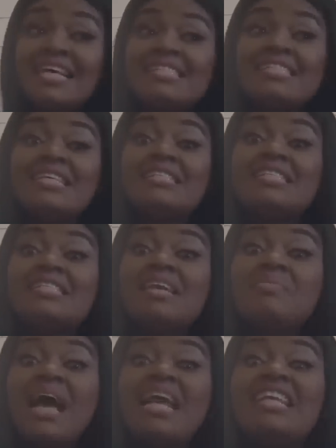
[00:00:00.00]
This is the
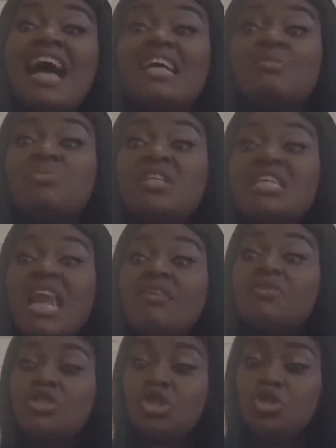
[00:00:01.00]
same guy that has been
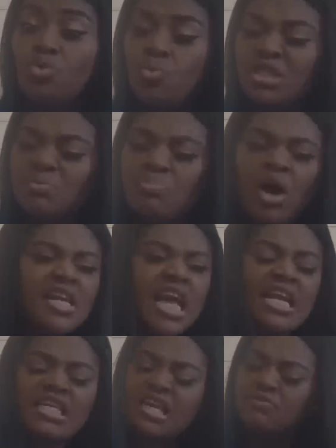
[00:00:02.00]
lavishing you with money
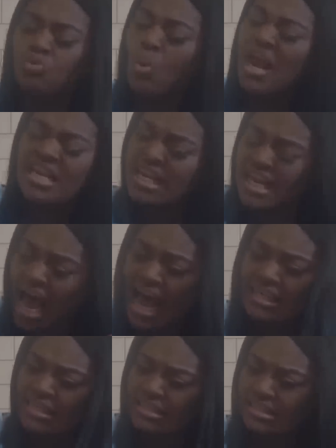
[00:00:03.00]
and gifts when he
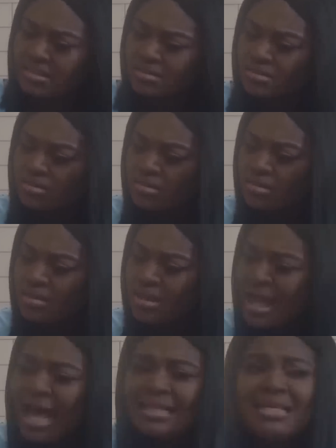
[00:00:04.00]
had it.
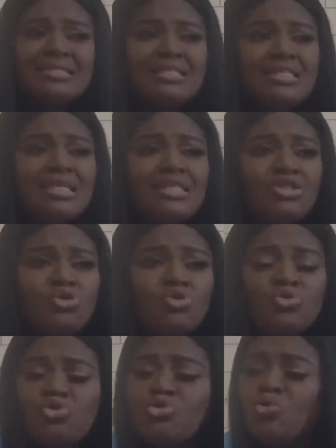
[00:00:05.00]
At least the least you
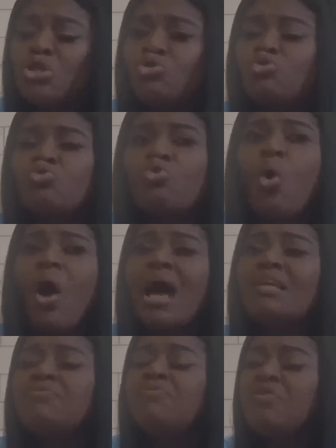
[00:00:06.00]
could do is to go
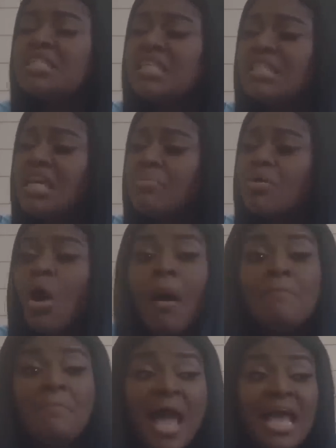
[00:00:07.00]
and visit him,
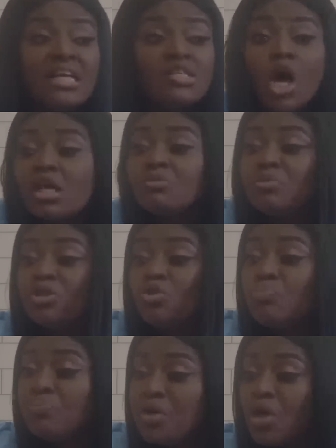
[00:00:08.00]
pay his
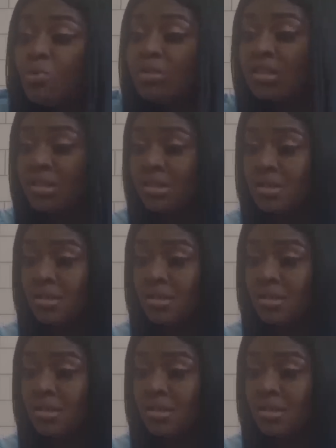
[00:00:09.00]
hospital bills.